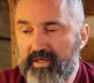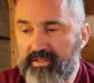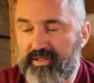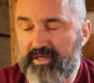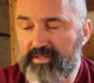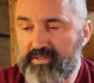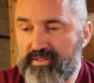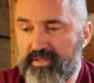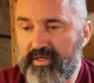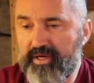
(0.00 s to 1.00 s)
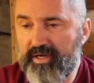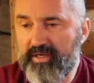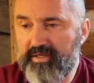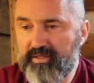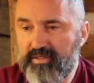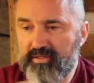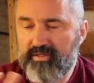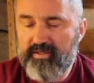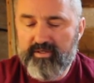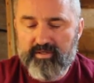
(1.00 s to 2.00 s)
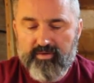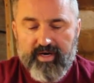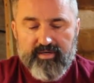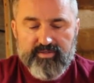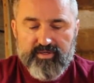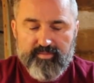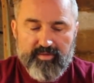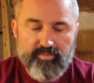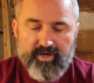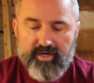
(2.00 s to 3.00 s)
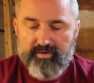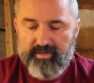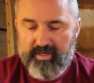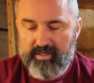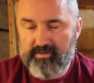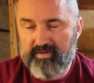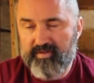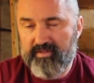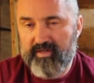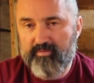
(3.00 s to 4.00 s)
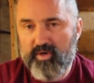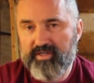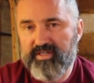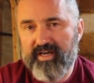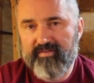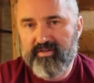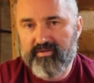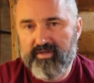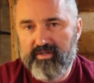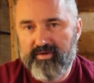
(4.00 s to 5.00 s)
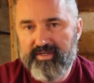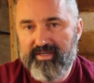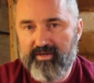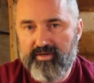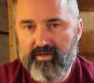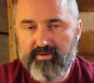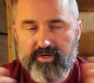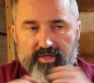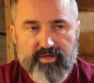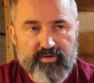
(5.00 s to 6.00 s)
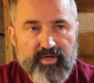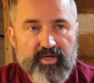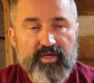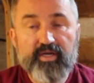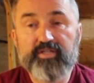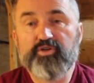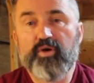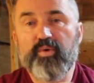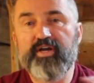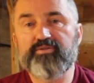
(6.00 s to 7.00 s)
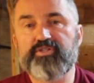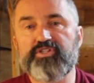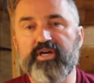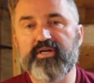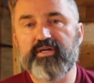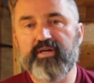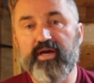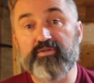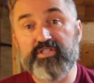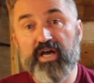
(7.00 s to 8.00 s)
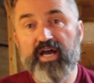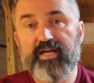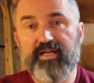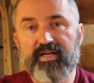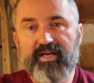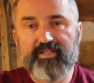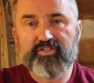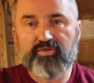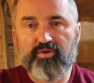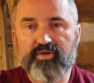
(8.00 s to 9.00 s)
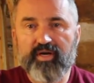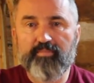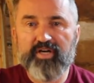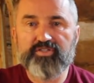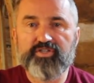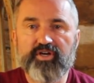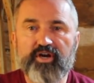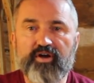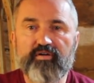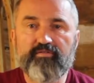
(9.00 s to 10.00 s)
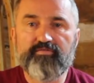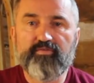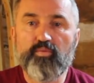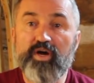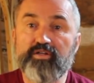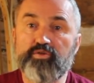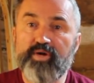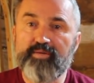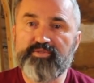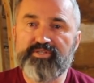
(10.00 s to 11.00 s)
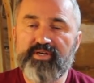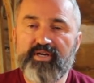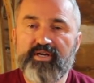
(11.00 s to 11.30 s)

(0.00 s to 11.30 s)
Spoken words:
skins, and great, it was going to be brown and yellows. I wanted to have another color. I needed another color, and so I went out to check outside, and I had stored a bunch of wild grapes.